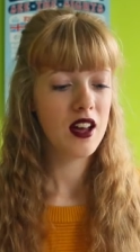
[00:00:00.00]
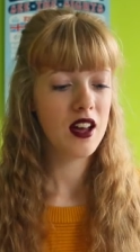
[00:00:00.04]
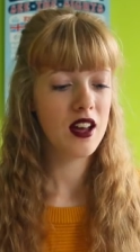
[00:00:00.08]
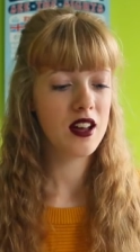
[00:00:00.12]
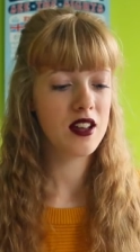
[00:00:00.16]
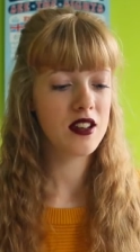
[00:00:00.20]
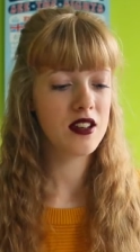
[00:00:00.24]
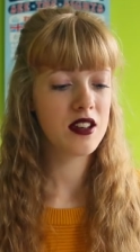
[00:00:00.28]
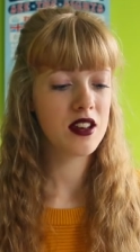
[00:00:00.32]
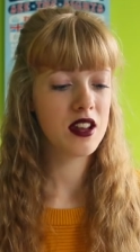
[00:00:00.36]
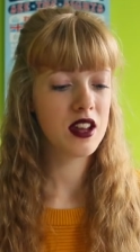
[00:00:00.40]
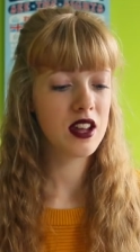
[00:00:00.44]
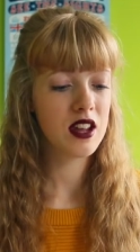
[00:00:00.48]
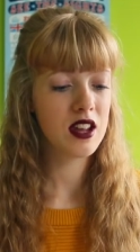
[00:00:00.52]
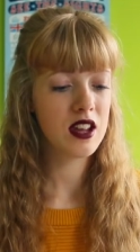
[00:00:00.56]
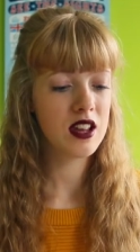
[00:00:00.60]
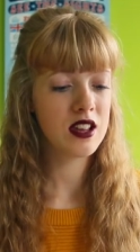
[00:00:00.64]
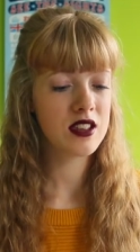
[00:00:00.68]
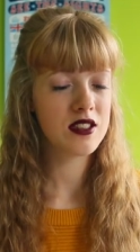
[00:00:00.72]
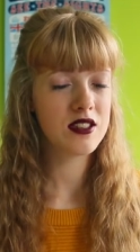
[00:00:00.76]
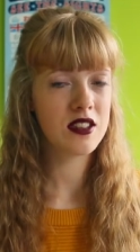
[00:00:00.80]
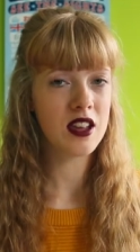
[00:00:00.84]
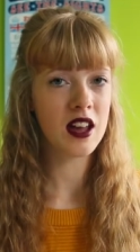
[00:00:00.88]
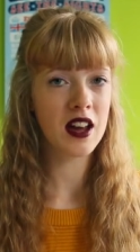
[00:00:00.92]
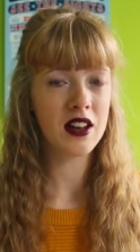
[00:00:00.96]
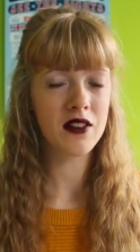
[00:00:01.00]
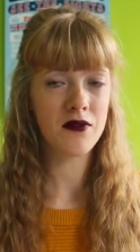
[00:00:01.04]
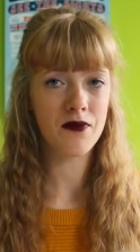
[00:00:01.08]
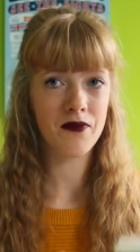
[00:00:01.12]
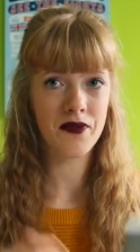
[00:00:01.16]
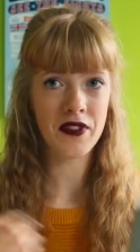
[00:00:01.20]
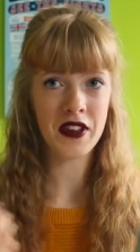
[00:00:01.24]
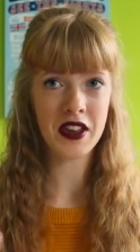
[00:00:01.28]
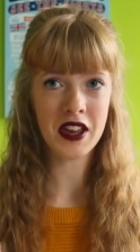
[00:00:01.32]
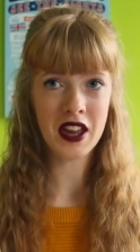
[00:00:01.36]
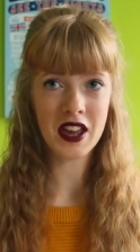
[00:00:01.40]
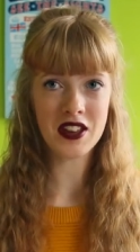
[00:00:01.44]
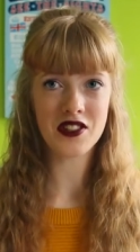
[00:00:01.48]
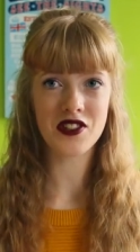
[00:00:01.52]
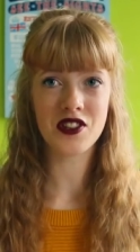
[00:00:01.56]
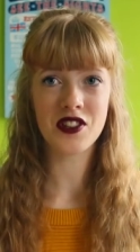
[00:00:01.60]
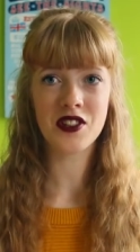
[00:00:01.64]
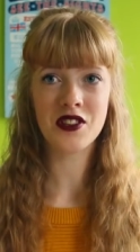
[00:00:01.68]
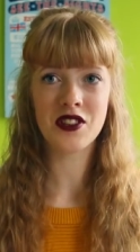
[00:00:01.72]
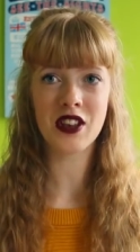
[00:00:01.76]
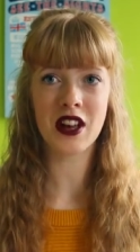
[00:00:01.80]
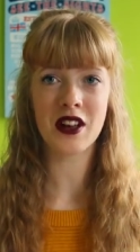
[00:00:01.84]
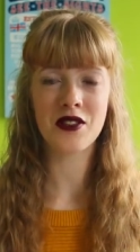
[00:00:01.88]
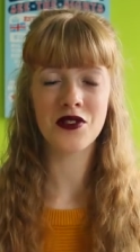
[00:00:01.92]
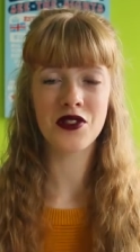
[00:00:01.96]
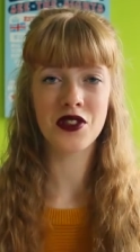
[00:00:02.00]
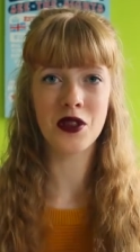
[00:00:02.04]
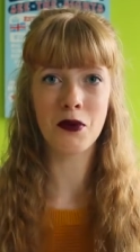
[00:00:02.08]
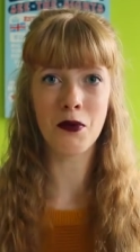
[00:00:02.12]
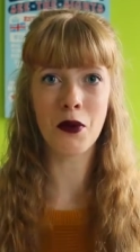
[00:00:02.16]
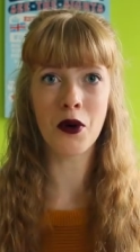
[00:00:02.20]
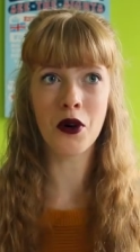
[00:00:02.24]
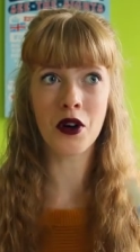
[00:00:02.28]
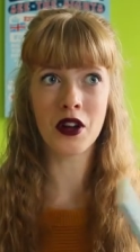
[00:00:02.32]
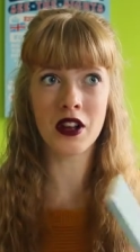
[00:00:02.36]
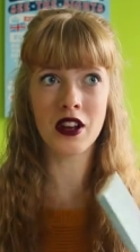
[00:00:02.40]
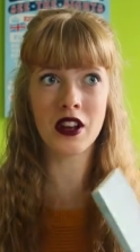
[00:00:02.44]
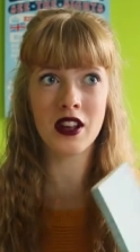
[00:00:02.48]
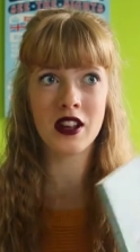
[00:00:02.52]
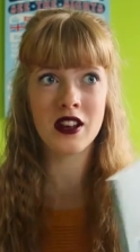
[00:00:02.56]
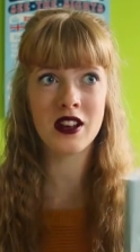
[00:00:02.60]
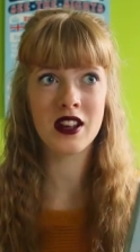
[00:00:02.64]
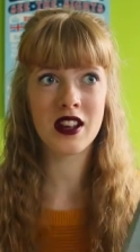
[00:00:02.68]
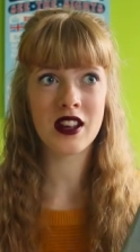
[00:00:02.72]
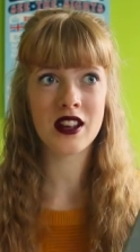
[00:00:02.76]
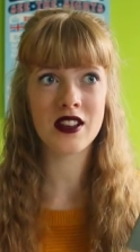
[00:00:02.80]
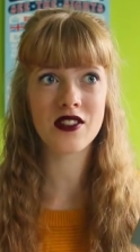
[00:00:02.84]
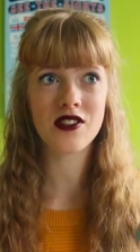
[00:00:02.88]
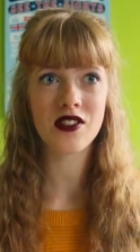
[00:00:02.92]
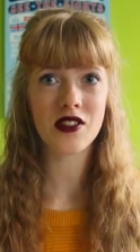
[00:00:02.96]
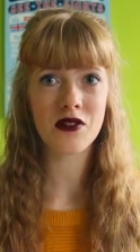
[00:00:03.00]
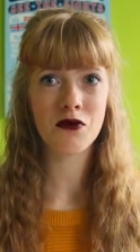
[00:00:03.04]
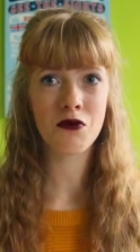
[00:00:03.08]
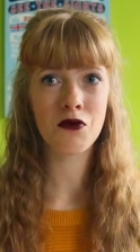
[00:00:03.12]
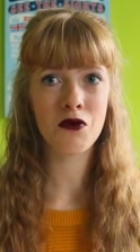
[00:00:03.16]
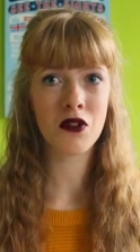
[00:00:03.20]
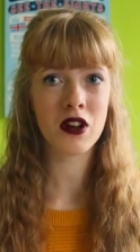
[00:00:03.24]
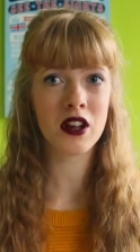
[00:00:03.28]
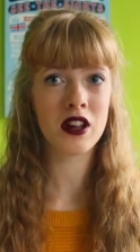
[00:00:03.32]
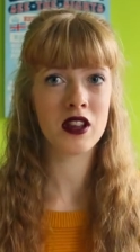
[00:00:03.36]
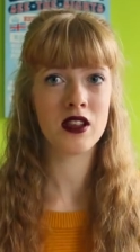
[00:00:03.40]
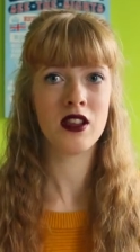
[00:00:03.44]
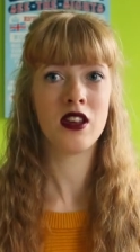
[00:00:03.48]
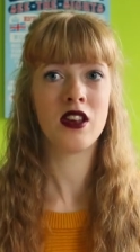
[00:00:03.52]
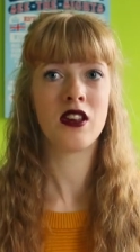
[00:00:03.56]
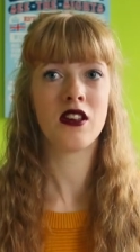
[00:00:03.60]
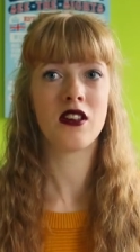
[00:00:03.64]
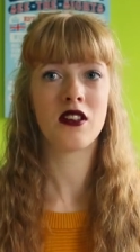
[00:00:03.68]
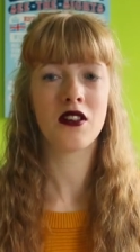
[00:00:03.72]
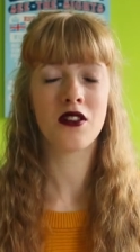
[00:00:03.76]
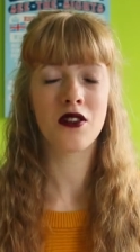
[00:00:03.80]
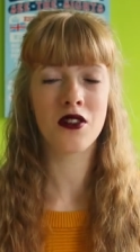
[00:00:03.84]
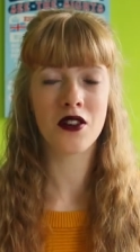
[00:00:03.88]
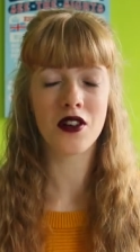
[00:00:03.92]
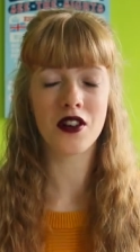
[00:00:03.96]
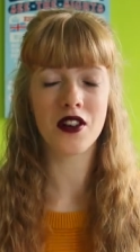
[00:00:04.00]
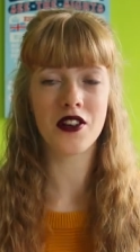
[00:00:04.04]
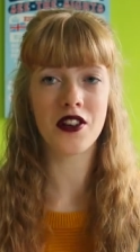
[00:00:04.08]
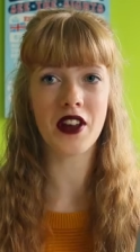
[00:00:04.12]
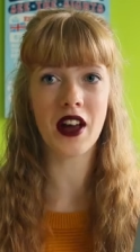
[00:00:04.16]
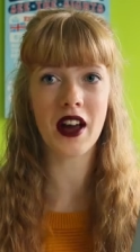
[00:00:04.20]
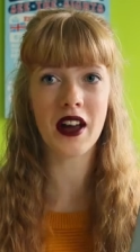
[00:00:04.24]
and it gets you down to the point, and it's really good.